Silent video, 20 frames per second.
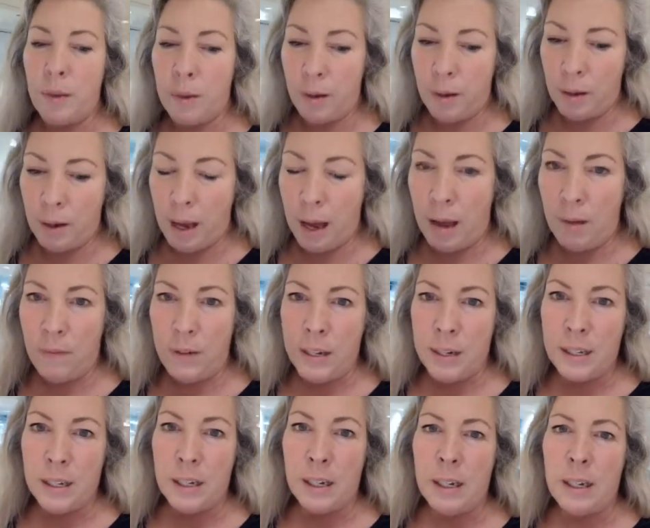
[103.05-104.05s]

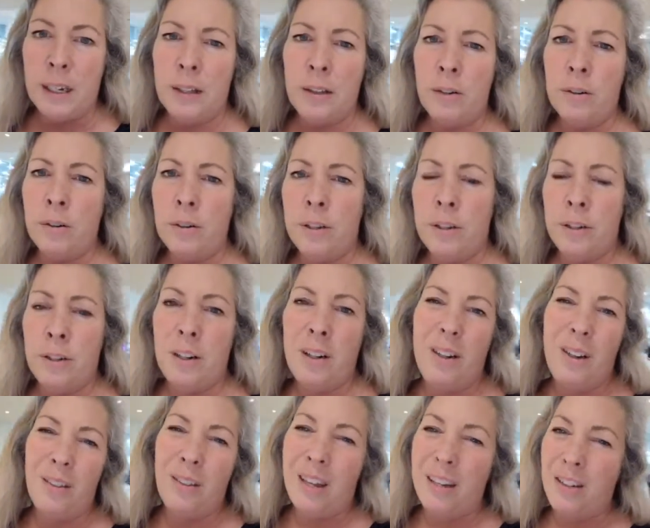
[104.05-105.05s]
obviously there's,
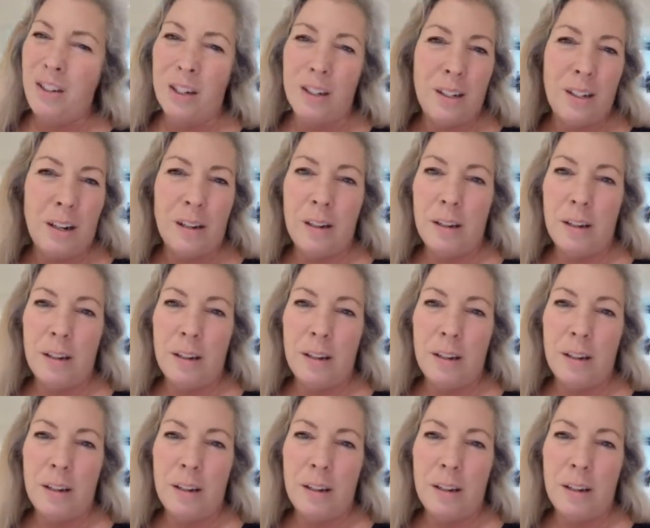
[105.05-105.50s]
that's just